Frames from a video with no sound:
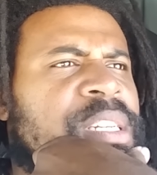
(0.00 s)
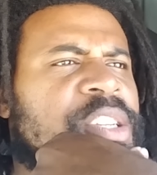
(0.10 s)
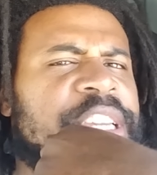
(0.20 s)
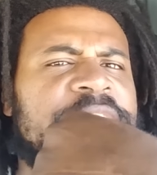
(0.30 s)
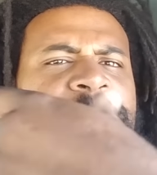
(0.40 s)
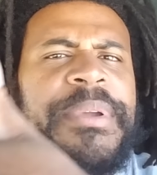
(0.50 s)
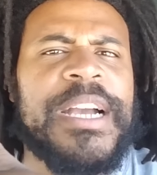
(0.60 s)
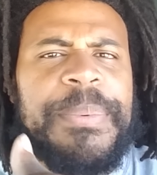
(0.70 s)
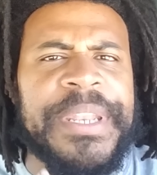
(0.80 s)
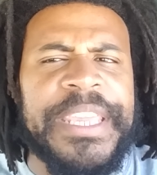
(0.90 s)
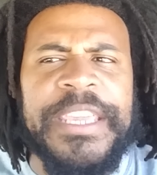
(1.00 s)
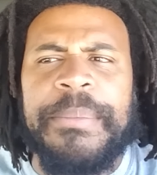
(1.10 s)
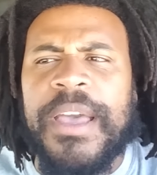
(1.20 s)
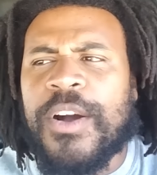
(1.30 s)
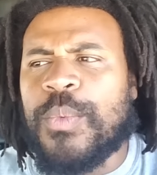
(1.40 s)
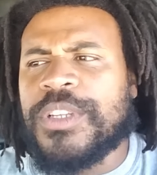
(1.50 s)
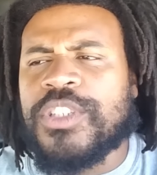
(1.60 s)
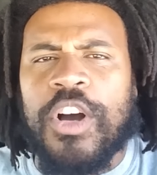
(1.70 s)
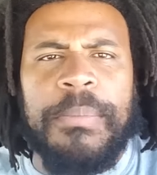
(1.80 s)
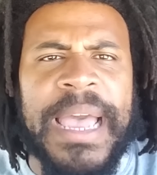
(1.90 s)
you can hit me up in the email and we'll
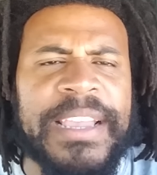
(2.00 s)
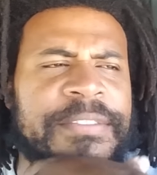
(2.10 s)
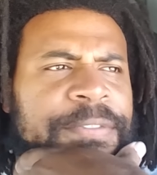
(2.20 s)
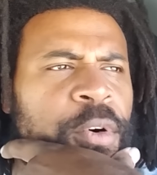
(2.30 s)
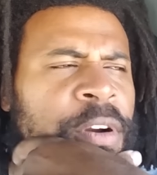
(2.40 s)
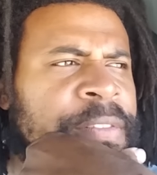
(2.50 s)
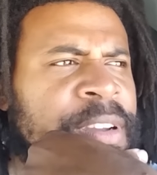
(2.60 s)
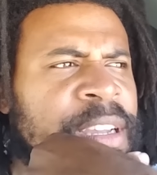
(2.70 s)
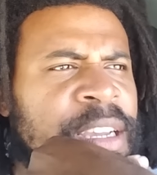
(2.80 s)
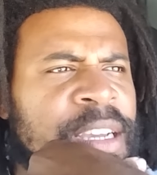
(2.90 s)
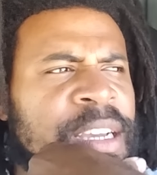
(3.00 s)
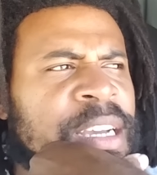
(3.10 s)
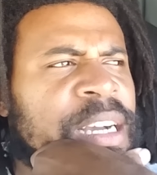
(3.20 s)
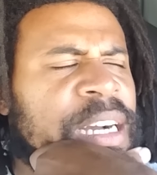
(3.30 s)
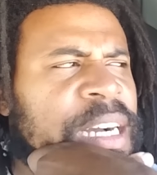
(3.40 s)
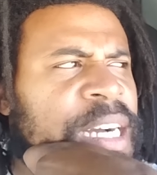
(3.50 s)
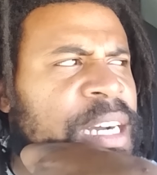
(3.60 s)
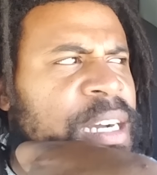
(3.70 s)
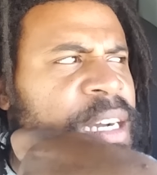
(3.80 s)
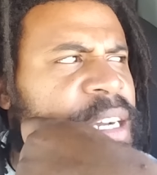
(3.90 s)
talk back and forth
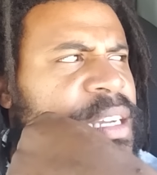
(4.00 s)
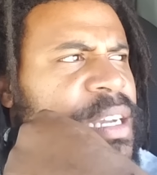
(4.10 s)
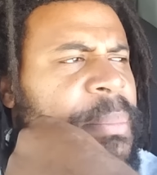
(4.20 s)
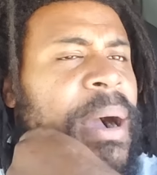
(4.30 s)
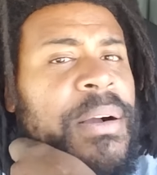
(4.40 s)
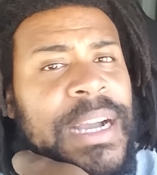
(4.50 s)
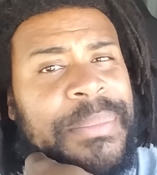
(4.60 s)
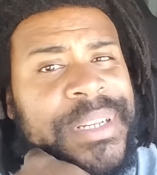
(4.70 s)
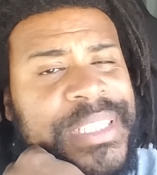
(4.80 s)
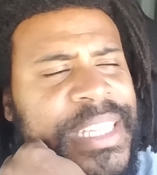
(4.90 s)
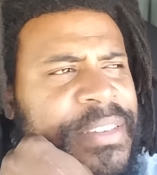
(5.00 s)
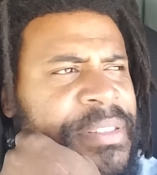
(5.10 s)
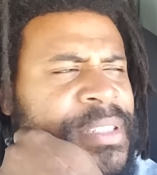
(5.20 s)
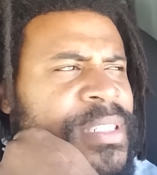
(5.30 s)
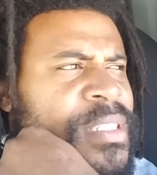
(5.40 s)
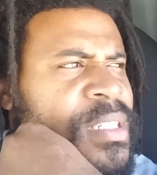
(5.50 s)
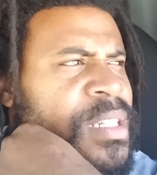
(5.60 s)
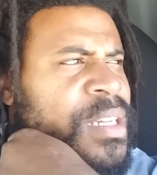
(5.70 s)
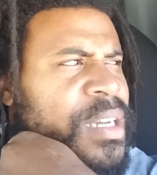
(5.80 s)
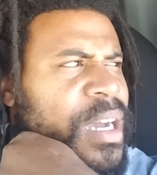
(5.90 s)
about coming to Stephen's.
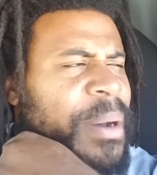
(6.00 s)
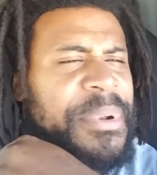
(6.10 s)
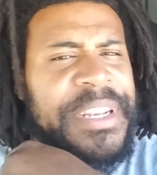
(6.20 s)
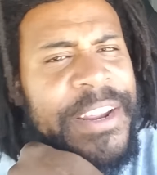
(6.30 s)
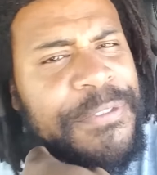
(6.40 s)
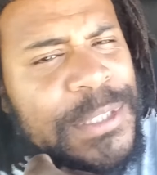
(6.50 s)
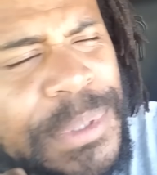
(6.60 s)
The difference